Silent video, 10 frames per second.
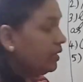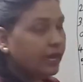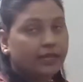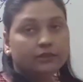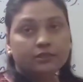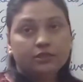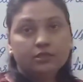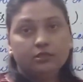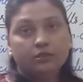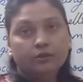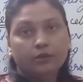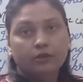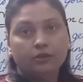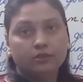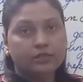and this is
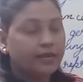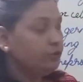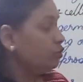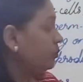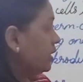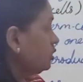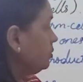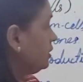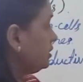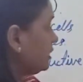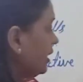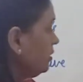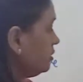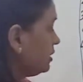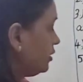cytoplasm. Inside
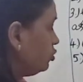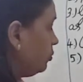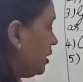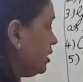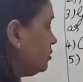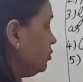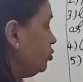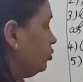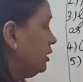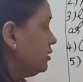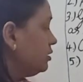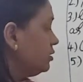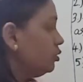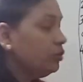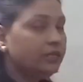the cytoplasm, nucleus
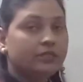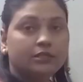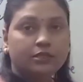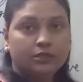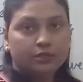is located